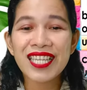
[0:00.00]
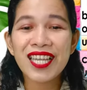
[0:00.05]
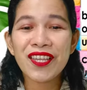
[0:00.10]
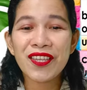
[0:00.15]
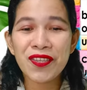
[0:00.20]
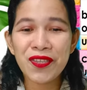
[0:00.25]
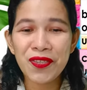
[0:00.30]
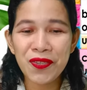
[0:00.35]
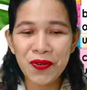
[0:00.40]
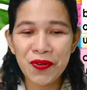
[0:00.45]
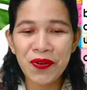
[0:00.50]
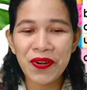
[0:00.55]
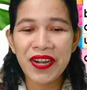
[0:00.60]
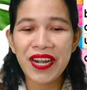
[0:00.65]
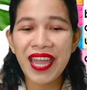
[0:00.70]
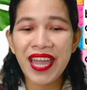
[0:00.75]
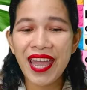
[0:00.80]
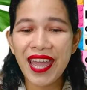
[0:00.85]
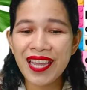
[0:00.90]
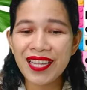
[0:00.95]
your
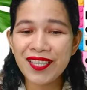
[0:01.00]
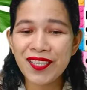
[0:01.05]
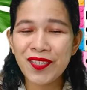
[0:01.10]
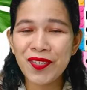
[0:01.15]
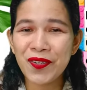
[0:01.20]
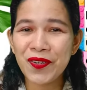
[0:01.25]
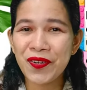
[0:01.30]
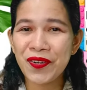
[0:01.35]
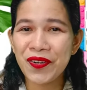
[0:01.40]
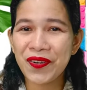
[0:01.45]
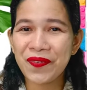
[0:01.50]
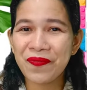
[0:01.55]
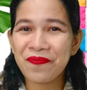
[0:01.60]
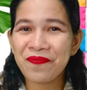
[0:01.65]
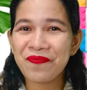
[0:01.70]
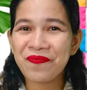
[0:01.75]
answer.